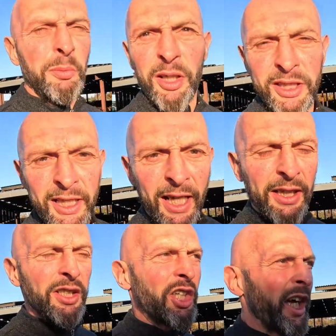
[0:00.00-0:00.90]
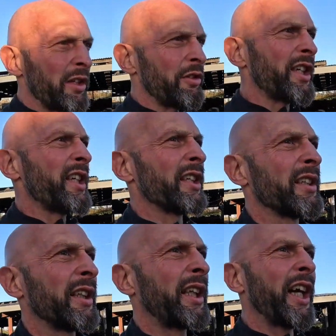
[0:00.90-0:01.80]
might get out in January and
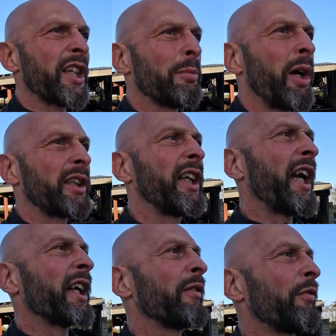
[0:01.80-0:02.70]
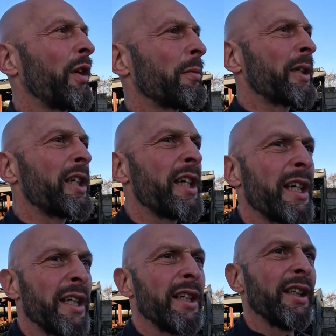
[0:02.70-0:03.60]
the cows might get out in February
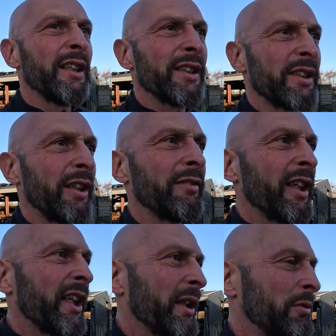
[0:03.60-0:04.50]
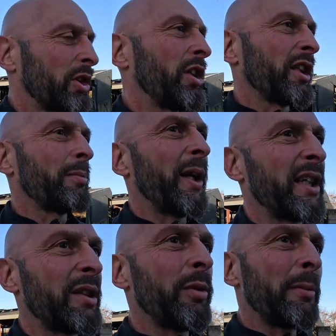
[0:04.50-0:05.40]
so uh, just on this
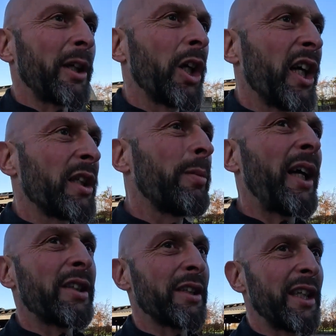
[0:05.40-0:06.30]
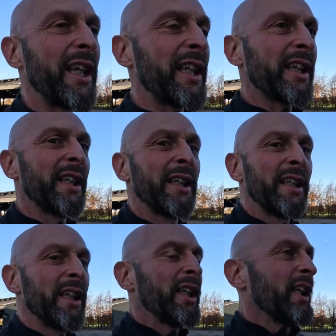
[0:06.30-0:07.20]
place one of my clients places here
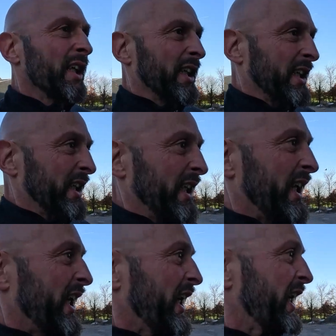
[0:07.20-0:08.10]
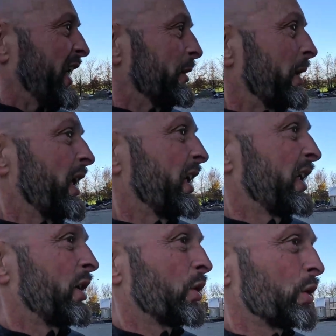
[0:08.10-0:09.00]

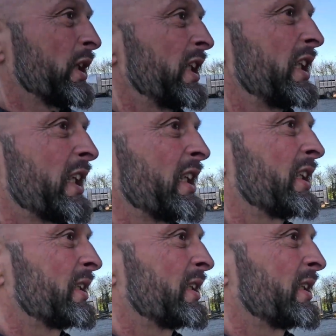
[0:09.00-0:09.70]
um, already the